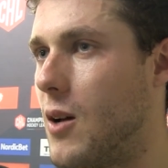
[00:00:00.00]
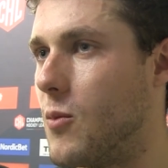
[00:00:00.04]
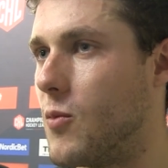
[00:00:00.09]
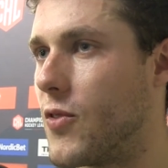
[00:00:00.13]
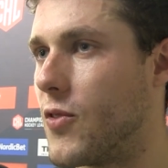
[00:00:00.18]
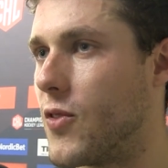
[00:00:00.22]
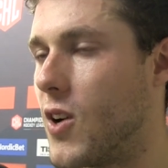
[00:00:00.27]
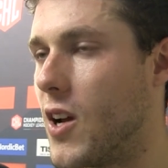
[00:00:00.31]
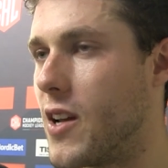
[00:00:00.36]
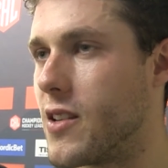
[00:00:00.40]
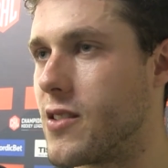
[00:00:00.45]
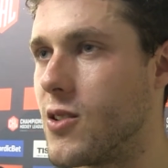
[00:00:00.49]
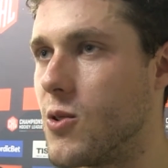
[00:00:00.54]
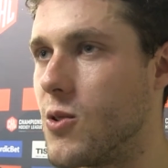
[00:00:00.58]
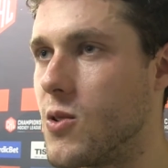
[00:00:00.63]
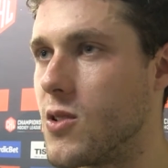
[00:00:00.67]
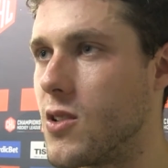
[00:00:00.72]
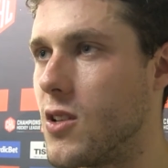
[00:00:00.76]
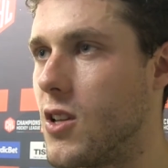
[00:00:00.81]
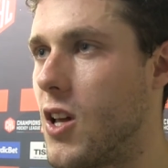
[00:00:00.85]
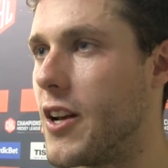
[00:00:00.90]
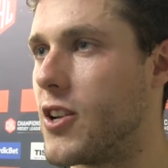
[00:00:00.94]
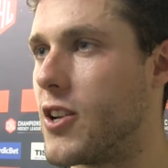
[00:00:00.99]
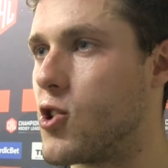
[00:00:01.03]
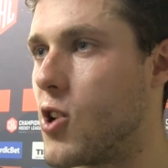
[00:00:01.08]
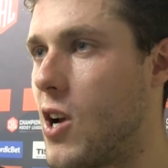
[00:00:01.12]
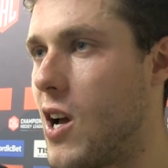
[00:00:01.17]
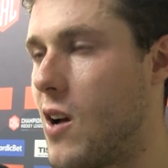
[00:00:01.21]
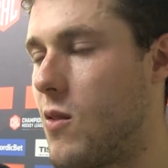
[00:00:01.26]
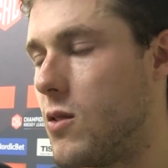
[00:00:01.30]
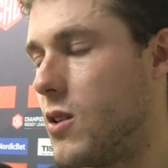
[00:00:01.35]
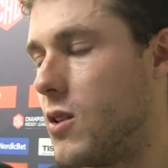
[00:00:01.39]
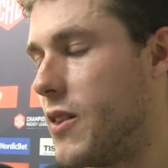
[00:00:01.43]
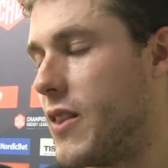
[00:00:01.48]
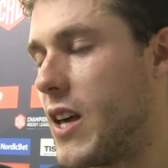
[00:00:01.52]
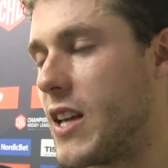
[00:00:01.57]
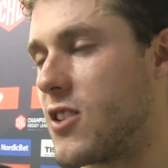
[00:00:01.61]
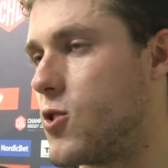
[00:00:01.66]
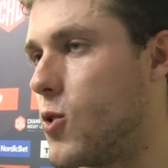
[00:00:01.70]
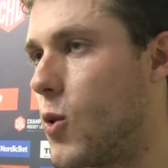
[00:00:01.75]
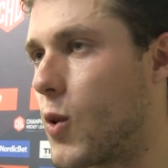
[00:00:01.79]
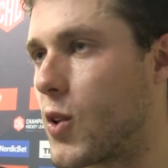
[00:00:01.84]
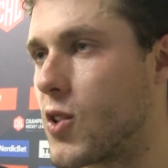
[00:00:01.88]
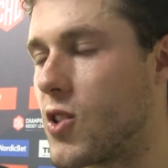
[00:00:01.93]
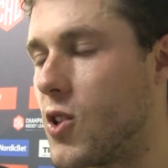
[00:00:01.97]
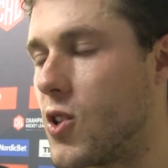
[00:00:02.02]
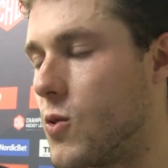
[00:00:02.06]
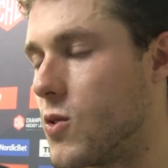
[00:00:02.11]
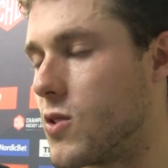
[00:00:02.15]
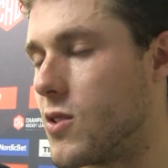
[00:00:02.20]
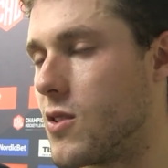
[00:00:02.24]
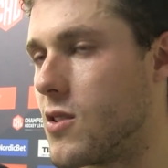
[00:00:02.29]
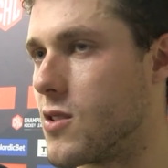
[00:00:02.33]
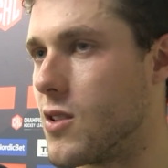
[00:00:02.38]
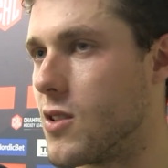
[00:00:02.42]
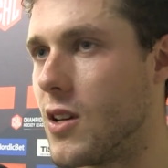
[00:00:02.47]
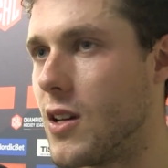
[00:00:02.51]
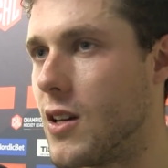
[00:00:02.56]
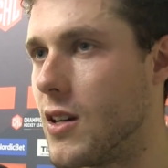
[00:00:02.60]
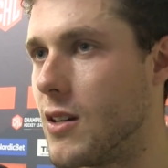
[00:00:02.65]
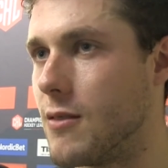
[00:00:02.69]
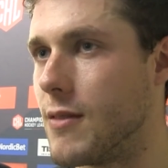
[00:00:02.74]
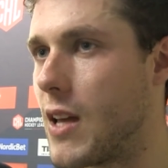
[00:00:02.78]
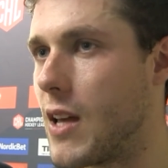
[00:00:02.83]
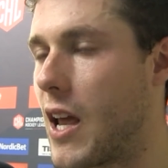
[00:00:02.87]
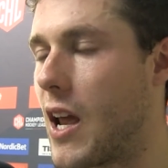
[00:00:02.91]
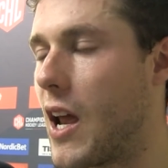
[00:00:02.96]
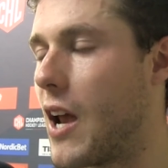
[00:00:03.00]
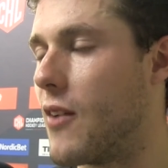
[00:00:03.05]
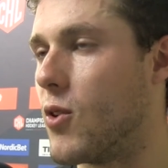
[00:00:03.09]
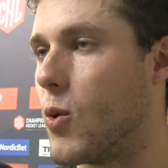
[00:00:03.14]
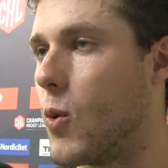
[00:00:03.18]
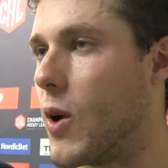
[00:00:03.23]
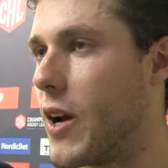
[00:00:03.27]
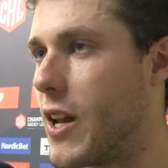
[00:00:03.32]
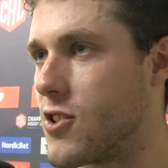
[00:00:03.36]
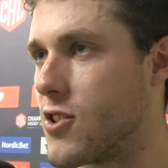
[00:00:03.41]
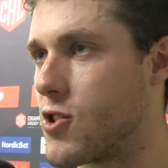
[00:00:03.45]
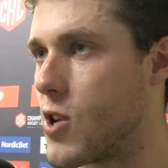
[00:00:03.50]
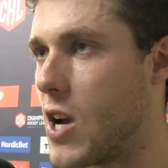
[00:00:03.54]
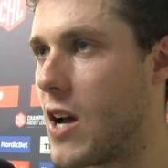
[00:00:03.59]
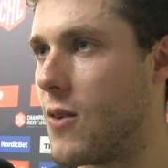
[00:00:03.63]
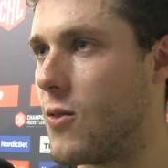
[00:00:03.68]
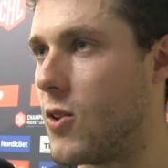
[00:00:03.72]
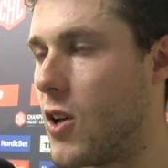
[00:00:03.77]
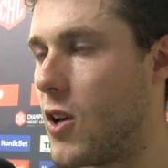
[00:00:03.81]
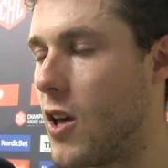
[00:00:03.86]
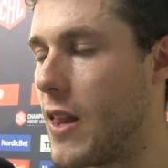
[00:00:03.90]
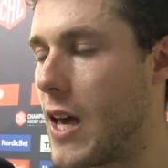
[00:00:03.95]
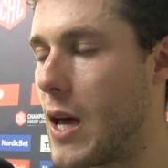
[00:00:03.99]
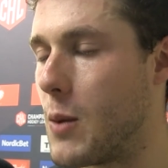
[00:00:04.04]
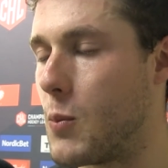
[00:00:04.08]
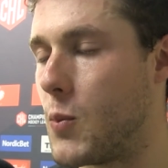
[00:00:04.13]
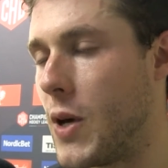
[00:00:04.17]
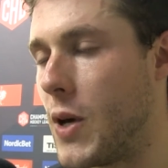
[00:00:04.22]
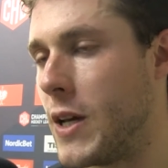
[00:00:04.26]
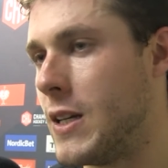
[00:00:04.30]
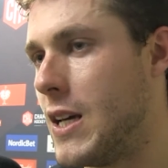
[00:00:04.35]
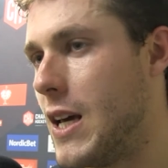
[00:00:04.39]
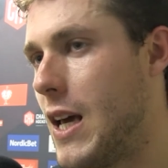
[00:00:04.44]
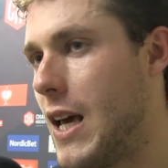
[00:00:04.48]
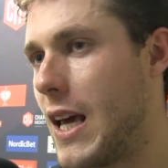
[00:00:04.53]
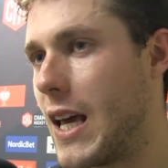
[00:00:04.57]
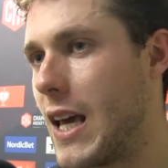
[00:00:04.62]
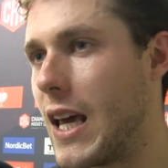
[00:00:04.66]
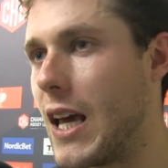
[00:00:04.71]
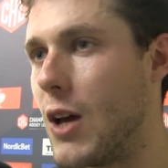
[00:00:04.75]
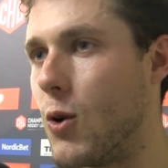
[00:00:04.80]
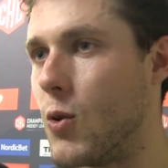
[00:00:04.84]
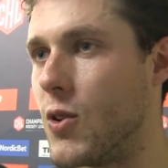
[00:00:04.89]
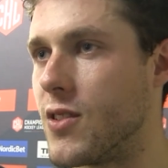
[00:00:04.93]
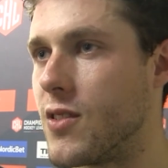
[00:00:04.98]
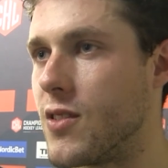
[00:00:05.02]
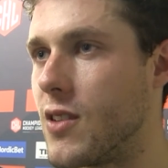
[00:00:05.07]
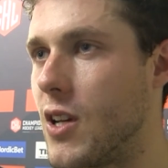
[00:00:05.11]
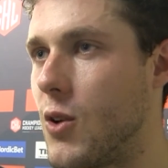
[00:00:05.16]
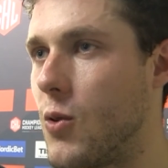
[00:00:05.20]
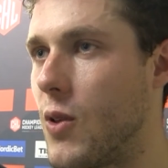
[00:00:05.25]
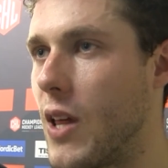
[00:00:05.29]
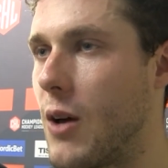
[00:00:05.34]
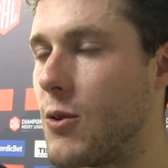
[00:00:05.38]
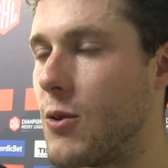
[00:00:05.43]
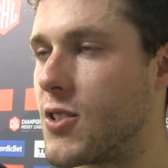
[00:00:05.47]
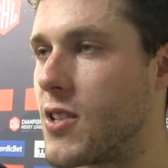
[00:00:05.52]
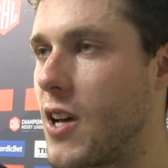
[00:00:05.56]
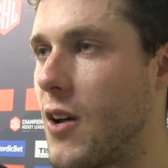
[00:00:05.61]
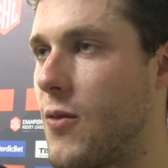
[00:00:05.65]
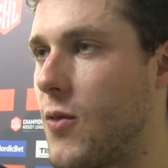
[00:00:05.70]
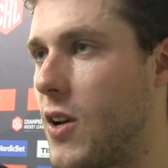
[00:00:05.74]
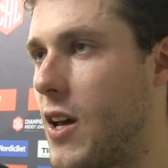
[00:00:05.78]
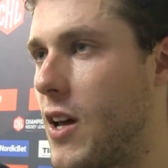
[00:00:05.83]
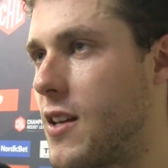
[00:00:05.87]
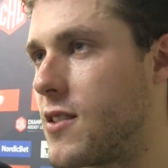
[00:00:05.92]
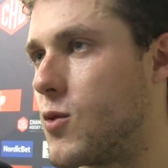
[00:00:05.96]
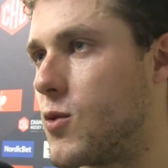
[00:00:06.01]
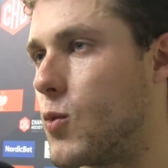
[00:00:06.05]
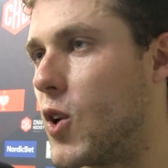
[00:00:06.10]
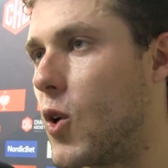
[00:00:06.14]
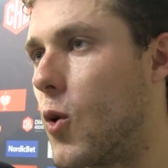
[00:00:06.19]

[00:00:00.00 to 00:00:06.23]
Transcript: For us, there was a lot of travel, and that's no excuse. Everyone has travel and all that, but that was tough on us, and we